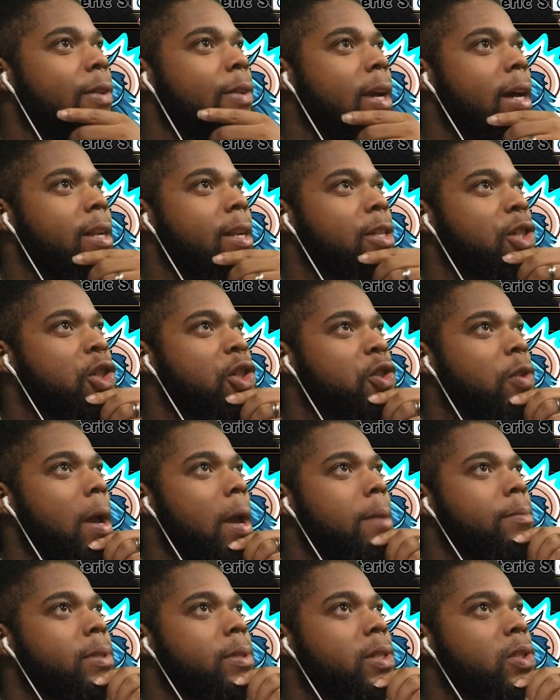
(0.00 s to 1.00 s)
we got a
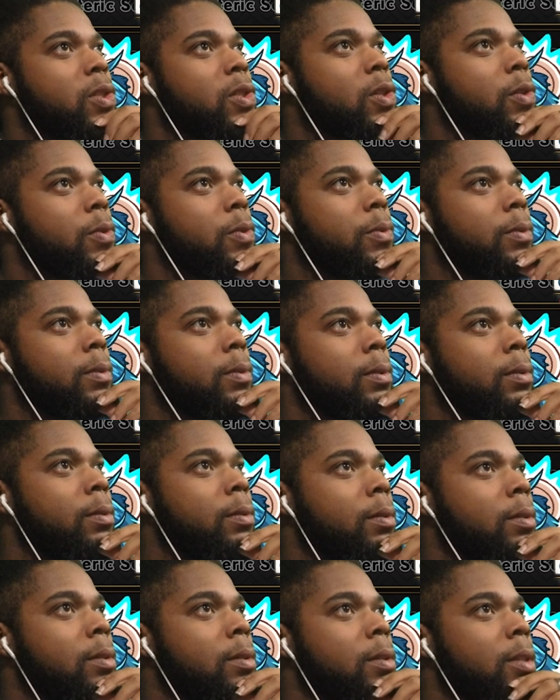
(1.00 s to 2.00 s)
striped suit.
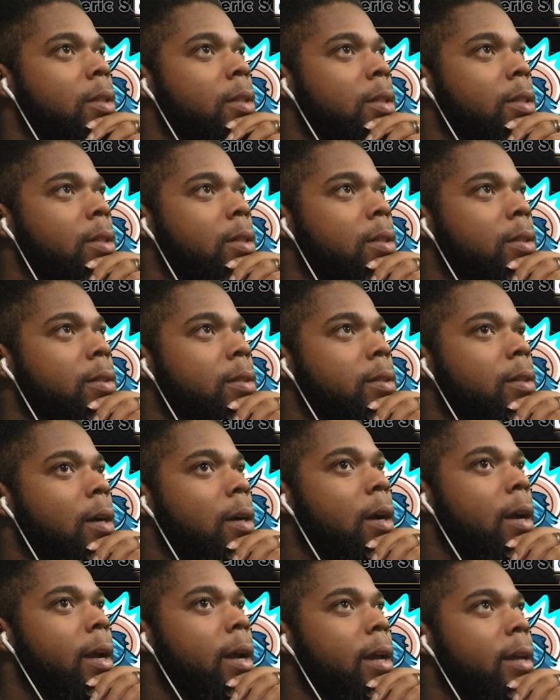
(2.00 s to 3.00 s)
All
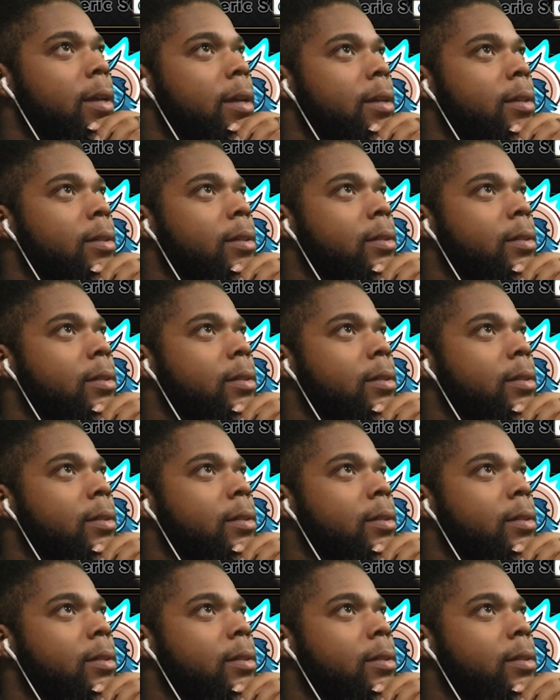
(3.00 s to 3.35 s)
right.